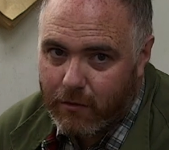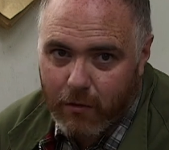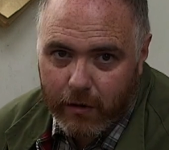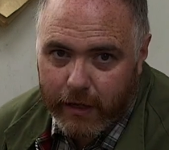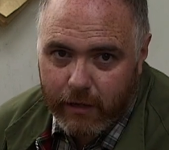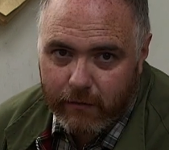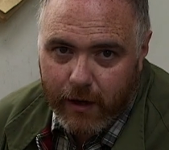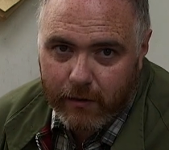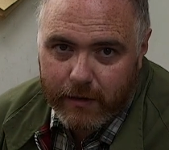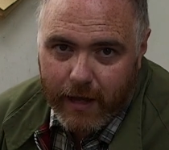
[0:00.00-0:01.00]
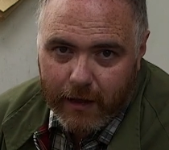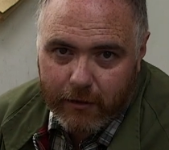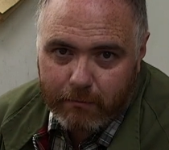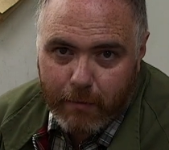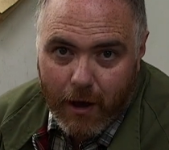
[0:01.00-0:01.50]
walking around
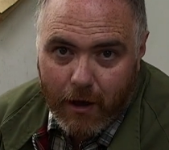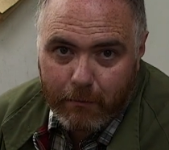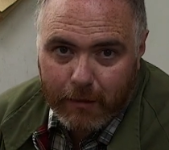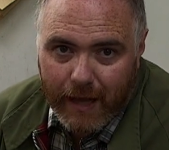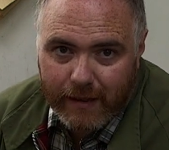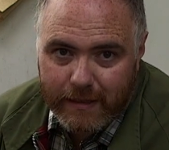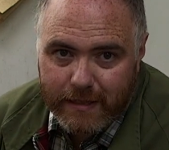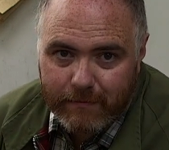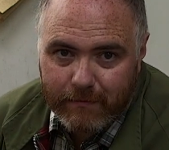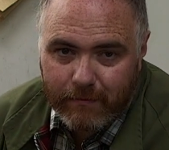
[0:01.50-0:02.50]
as part plant.